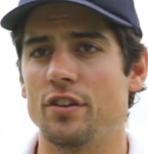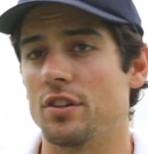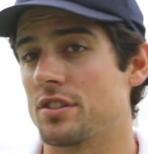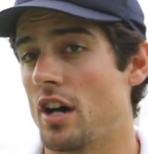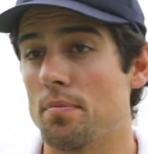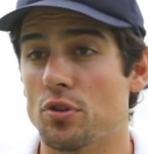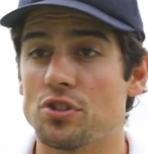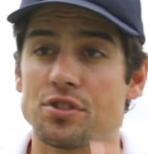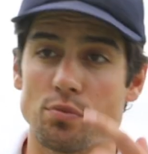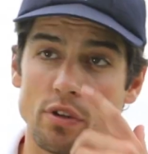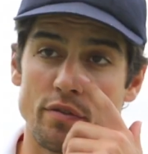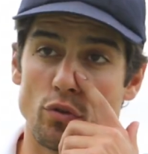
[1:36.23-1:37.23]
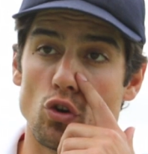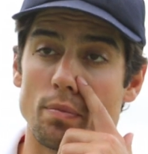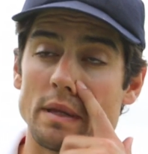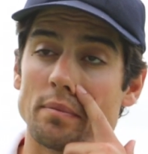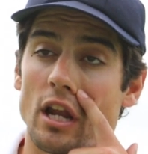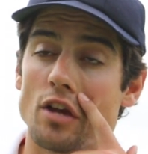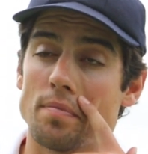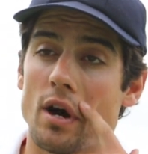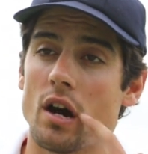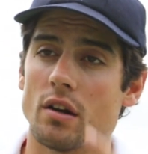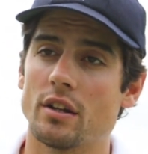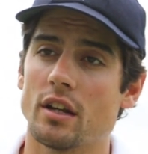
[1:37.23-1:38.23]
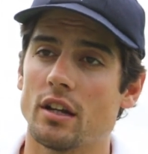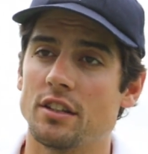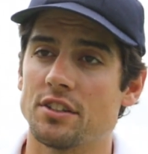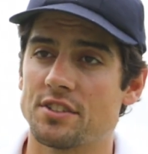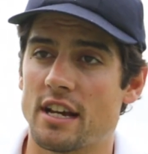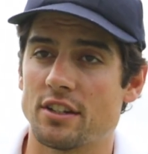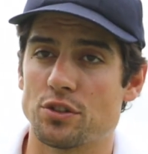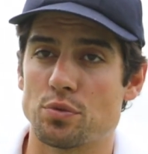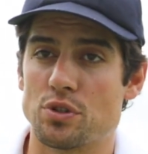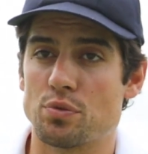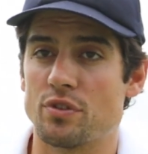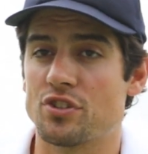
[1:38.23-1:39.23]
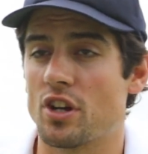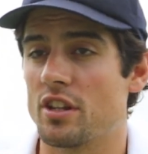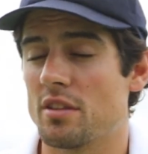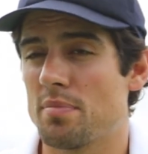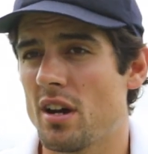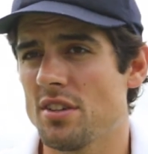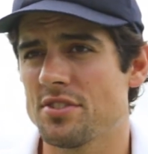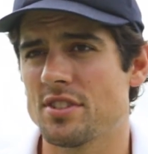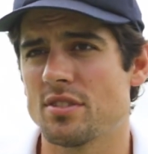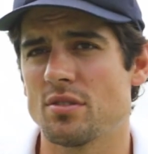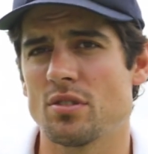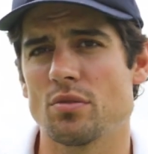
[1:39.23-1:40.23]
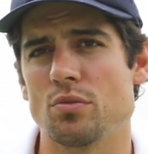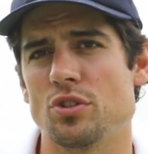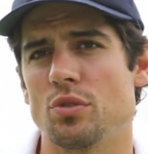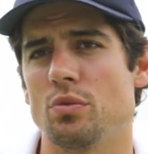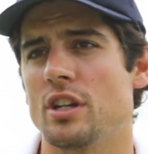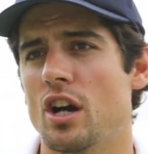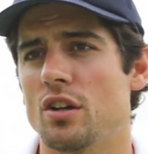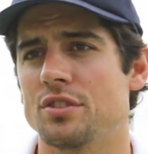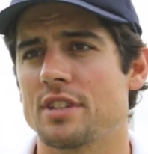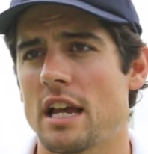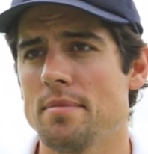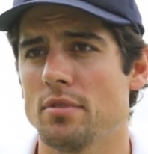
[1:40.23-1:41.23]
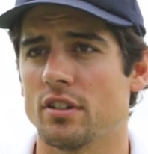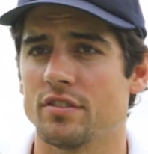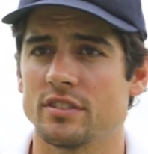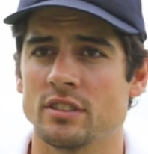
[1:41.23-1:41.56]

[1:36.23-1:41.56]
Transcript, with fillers: examples, we've all been below par in the standards which we've shown in the past, and we know is capable of.